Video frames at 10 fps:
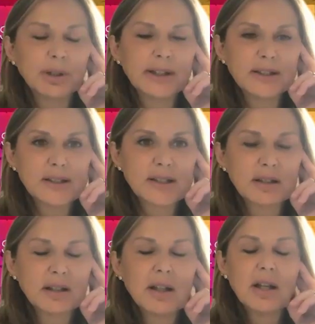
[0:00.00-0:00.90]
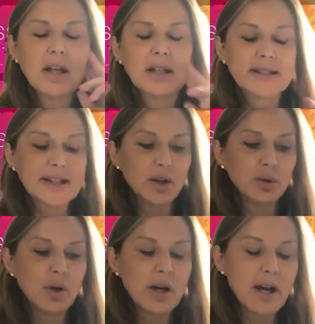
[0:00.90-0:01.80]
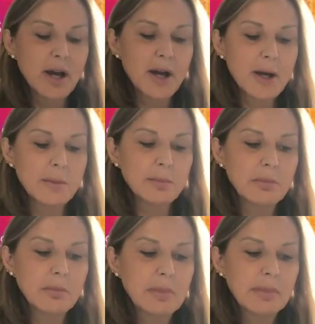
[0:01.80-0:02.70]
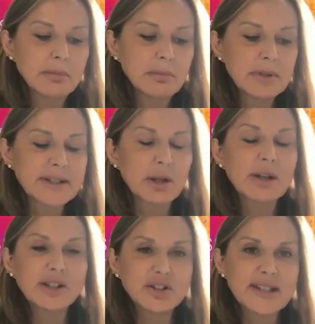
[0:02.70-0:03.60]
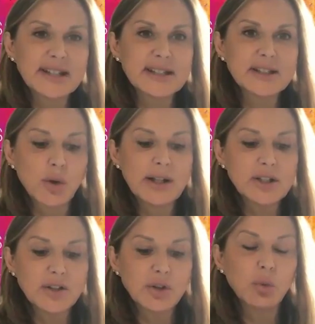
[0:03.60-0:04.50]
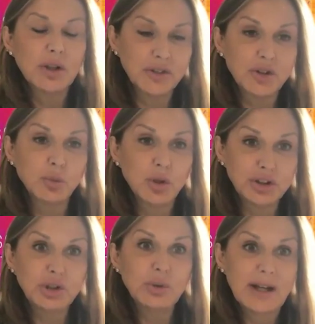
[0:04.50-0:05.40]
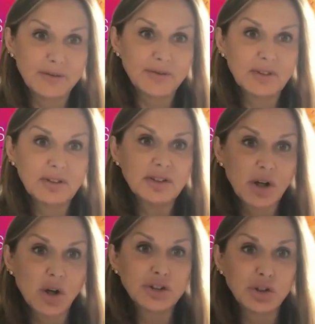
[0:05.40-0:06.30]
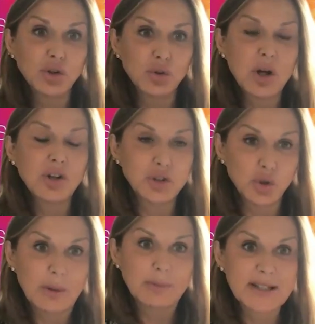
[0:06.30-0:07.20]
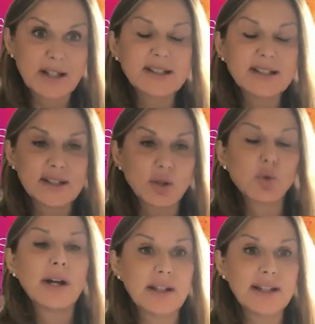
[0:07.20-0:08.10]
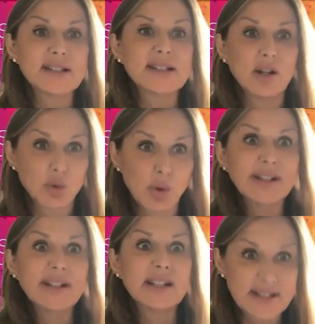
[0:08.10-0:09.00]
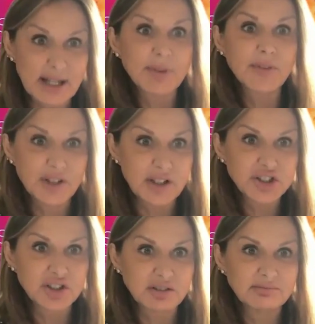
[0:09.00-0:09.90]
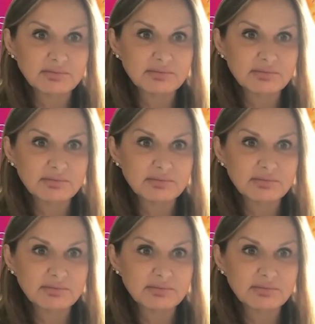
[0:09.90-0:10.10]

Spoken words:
brilliant. So so like you said, it's quite the one you have on your website is quite an in-depth version.